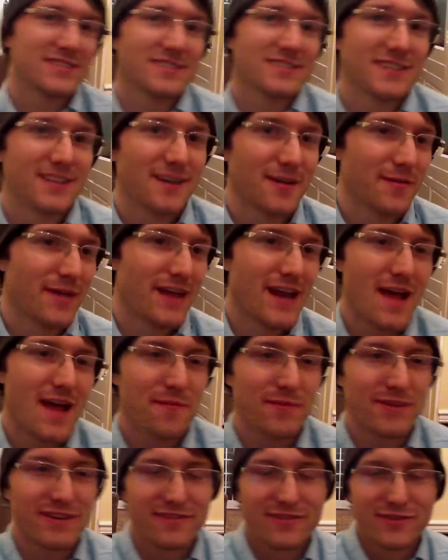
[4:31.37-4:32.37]
That
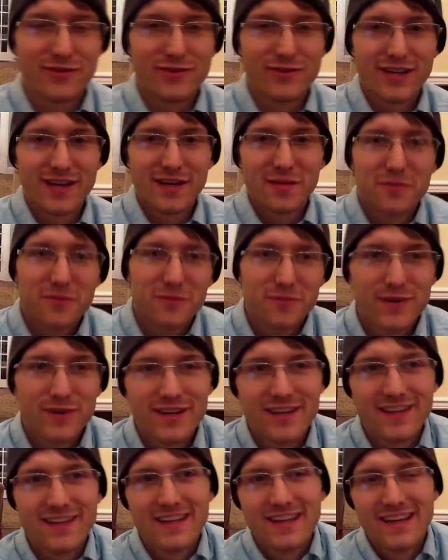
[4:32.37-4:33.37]
happened a few times,
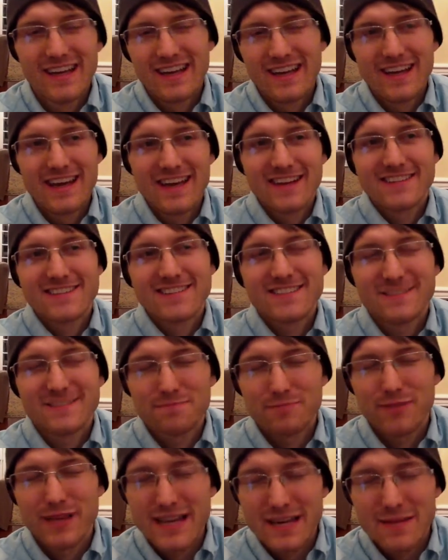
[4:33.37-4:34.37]
but kind of
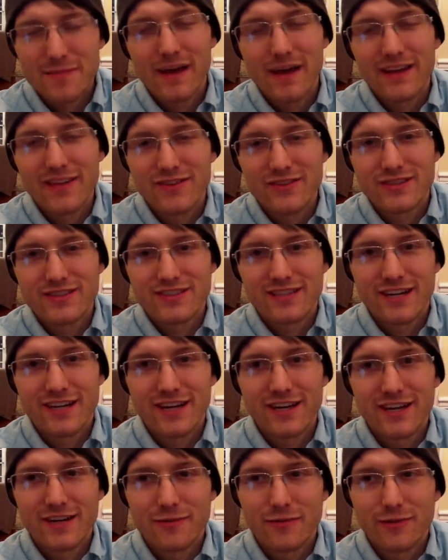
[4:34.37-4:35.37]
piqued my interest
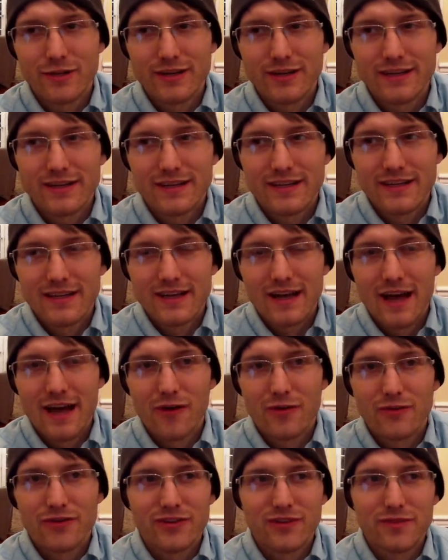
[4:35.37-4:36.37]
there when I
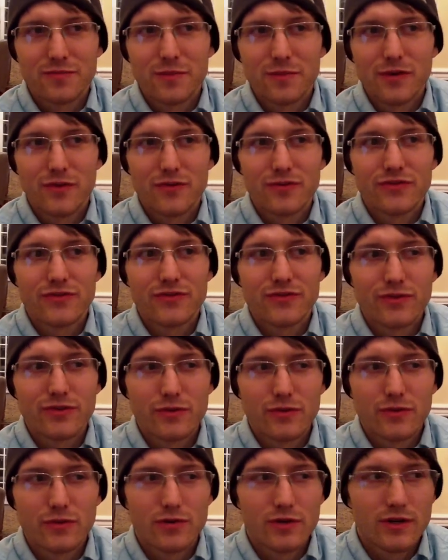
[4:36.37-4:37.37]
was exposed
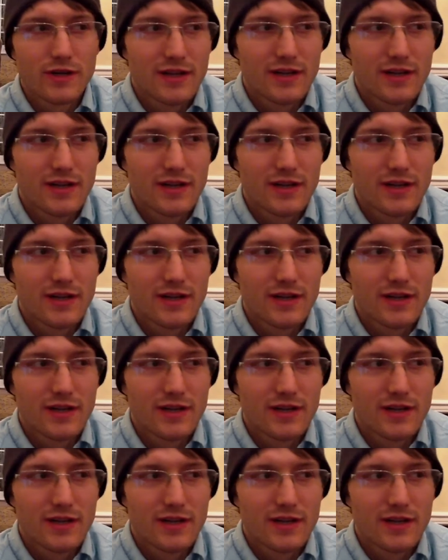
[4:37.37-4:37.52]
to